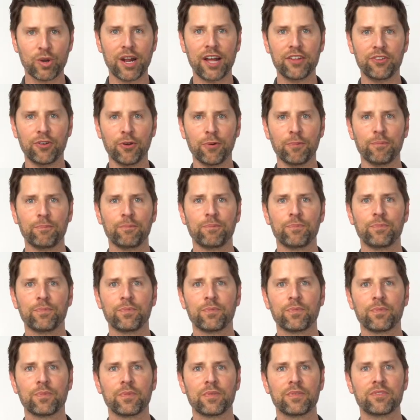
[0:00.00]
I do.
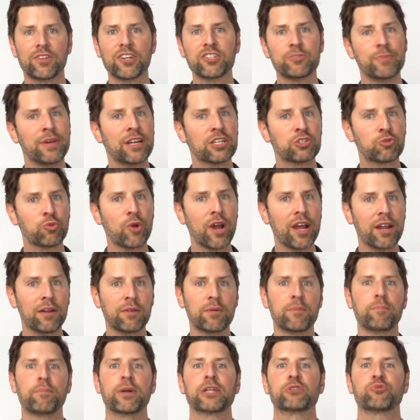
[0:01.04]
Doesn't mean it's right,
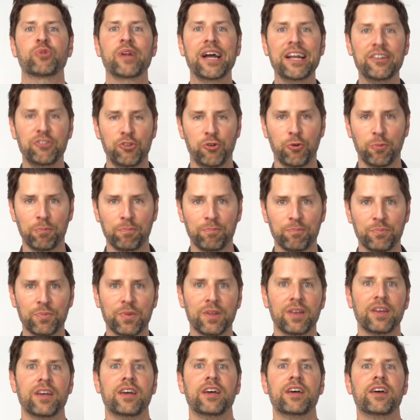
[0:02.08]
but it's what I do.
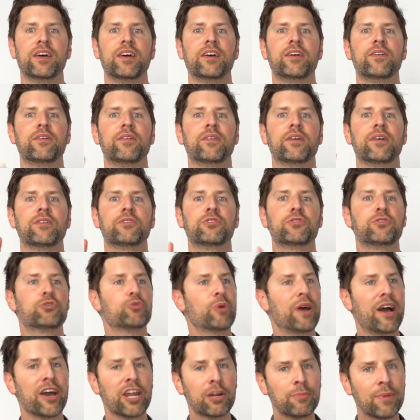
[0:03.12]
Do
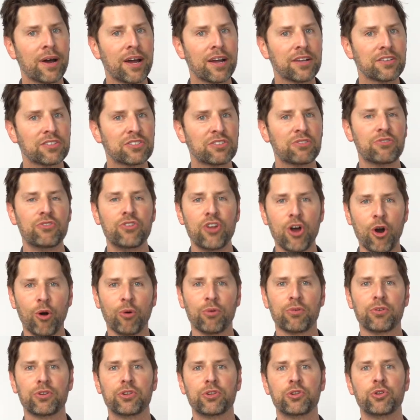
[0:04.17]
I itemize?
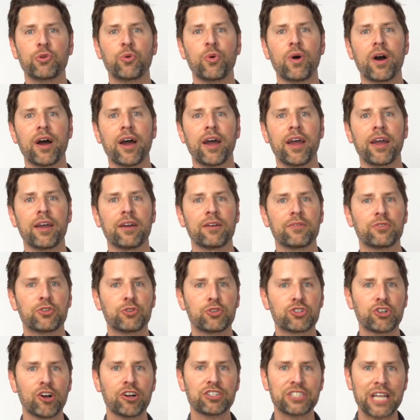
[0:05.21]
No. Do I
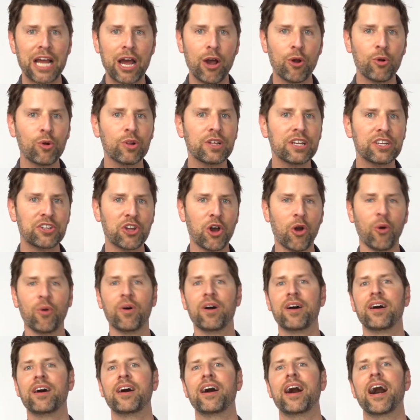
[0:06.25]
charge hourly? No.
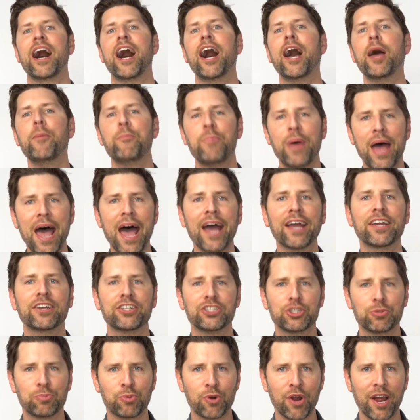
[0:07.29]
I
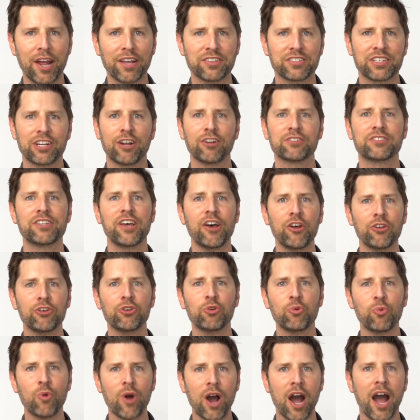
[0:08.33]
package price, and I'll tell
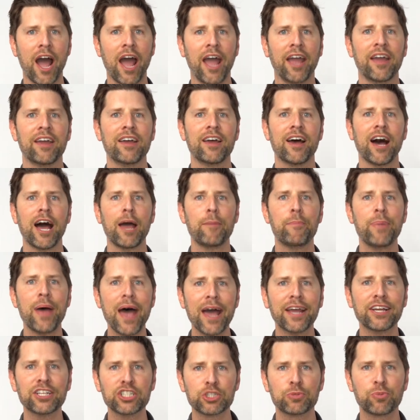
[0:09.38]
you why. I
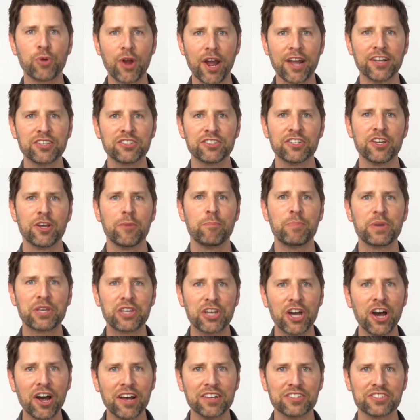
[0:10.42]
package price
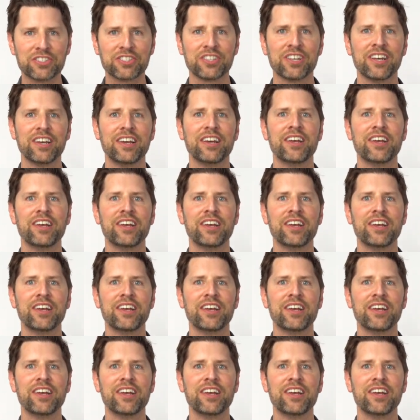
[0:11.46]
because